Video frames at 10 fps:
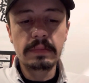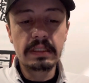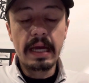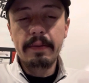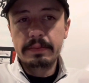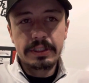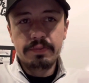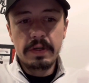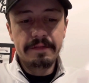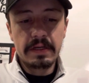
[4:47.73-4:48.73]
I just
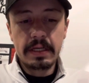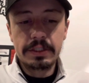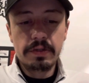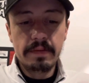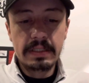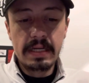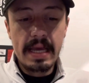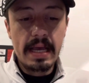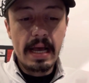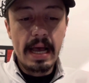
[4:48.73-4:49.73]
wonder if they're going to show up
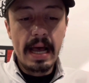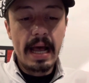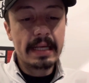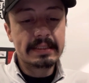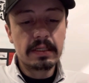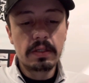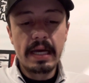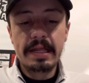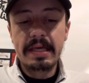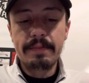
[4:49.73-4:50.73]
tonight. I, I still
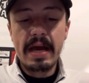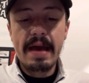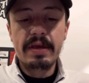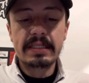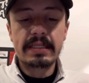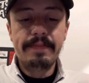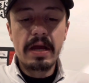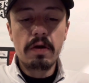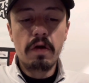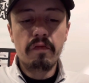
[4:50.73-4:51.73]
kind of think Miami is the
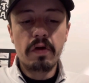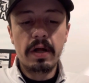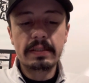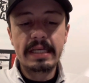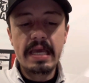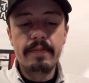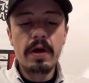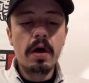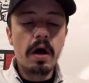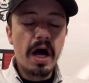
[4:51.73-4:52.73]
better overall team.
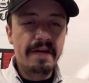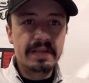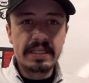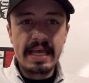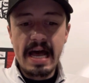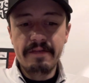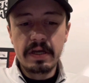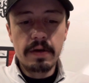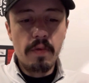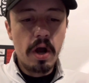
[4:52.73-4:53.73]
Obviously, Alvin
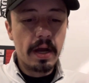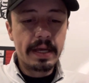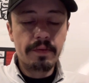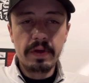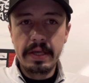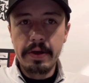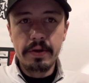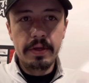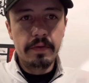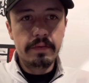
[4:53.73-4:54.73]
Kamara can really
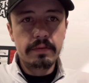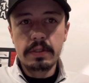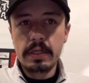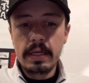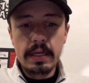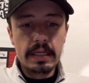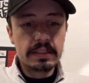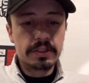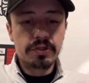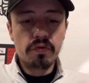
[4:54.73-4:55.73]
hurt you. He's
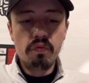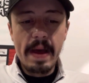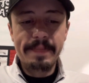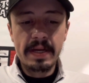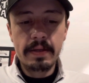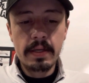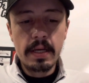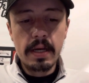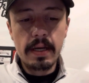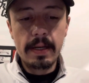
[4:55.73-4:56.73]
a true weapon.
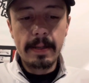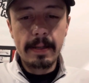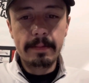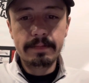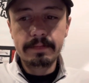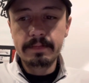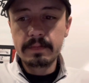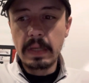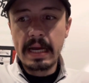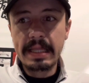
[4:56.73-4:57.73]
Um,
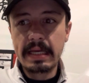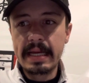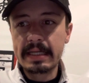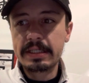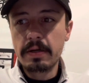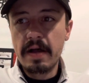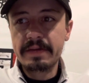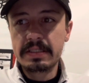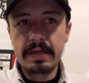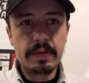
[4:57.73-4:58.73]
and I think next year,
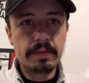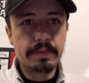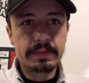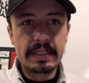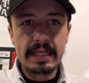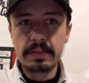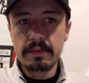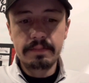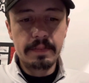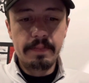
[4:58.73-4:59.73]
obviously, the Saints
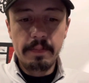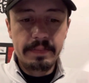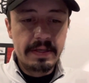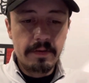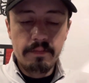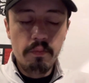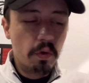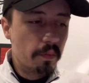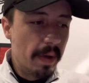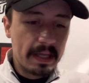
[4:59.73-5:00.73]
will, you know,
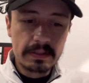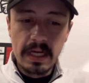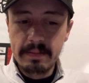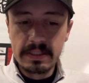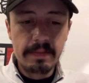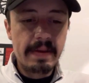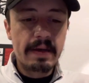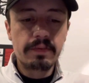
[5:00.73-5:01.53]
well, Michael Thomas will be back.